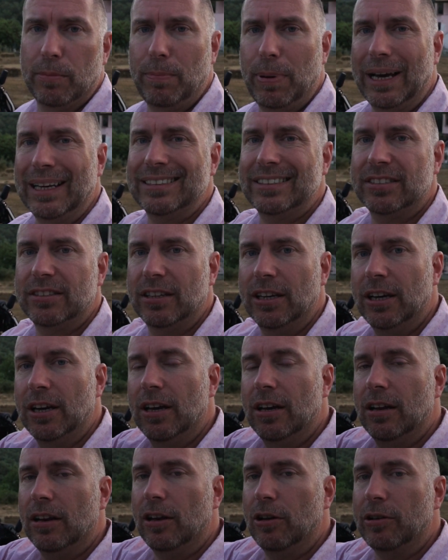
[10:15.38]
the best
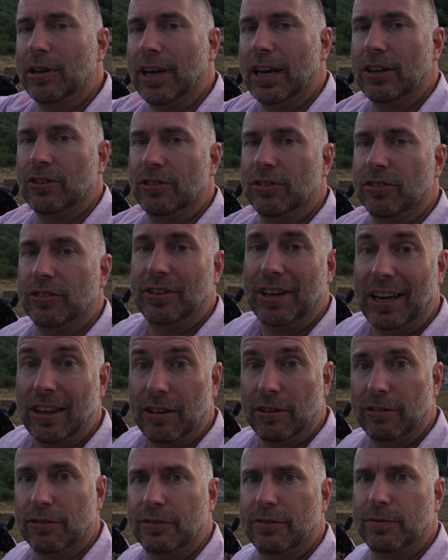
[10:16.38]
location to take
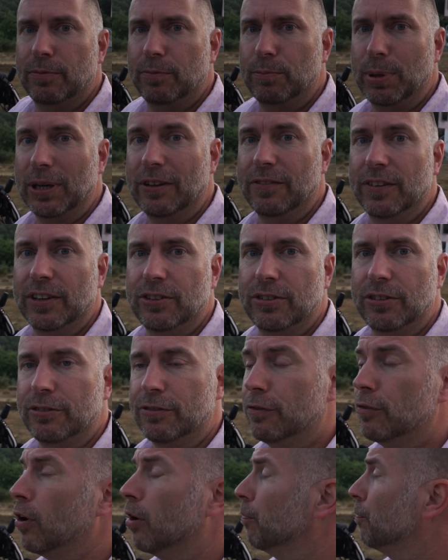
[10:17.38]
those big vistas
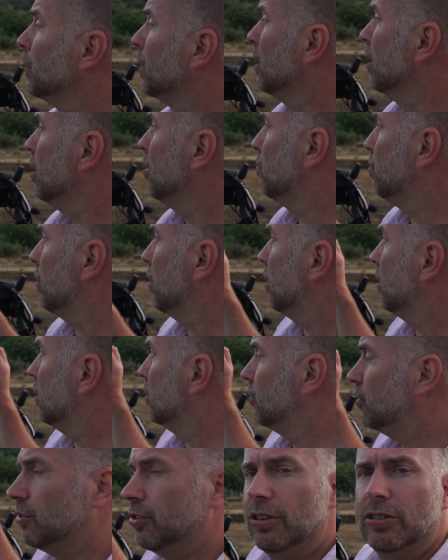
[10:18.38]
from. But
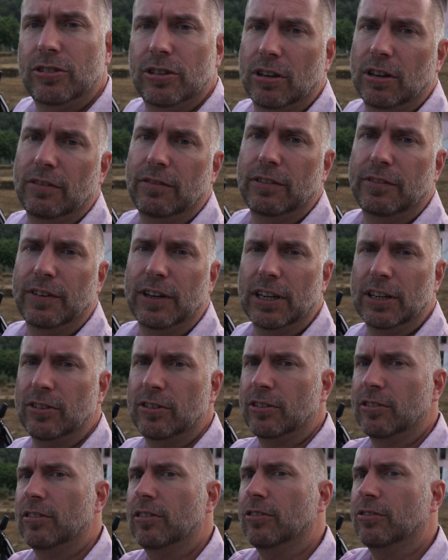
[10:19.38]
it's such a lovely
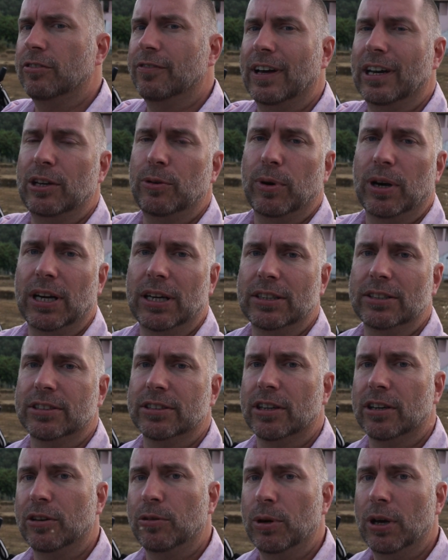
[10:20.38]
village, there's lots of alleyways,
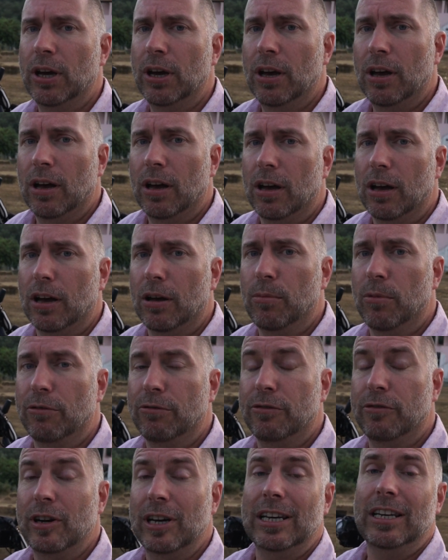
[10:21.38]
so
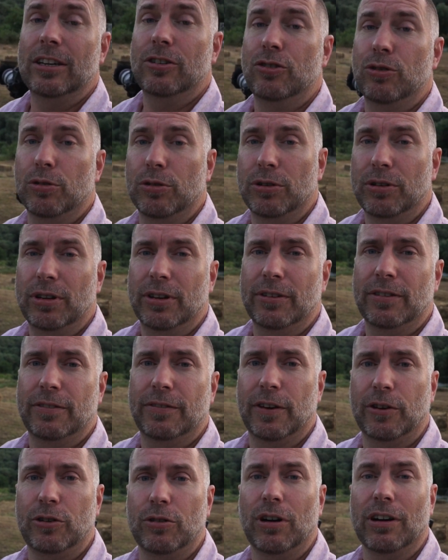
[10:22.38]
I've really enjoyed
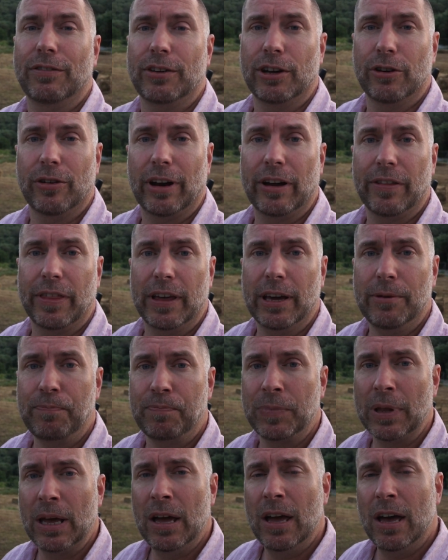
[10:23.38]
photographing around there,
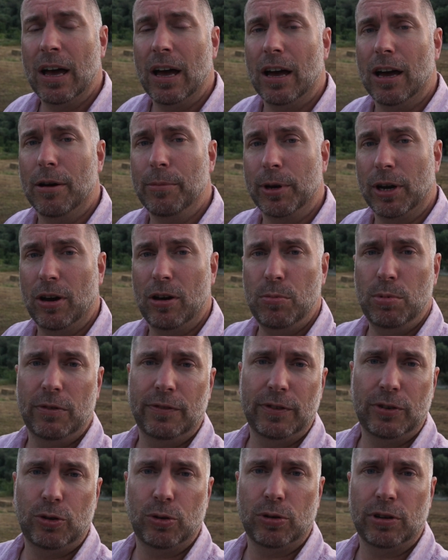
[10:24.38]
and I hope
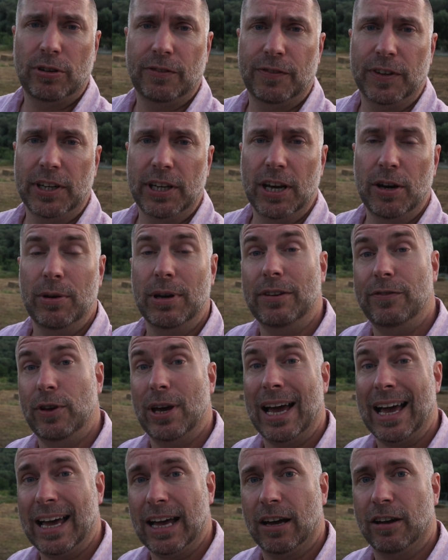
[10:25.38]
you've enjoyed this video. If
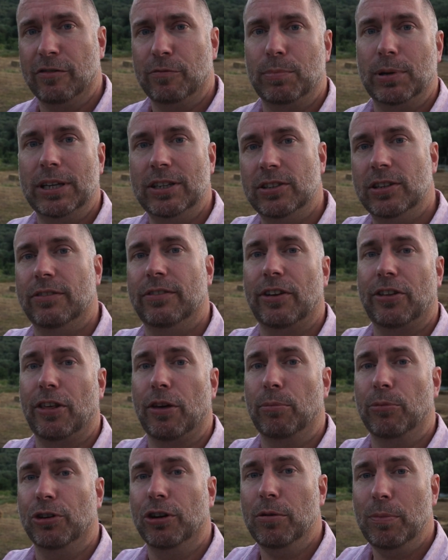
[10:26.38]
you have, please give it a
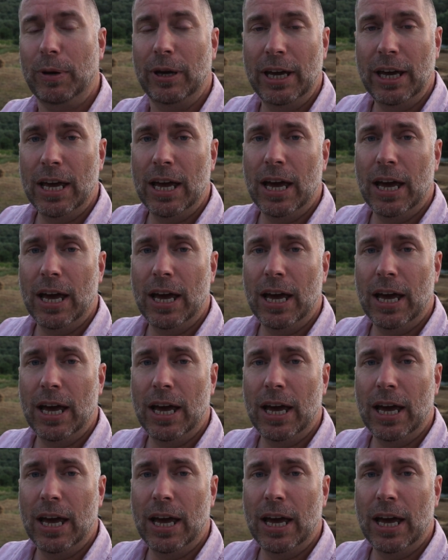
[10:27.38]
thumbs up,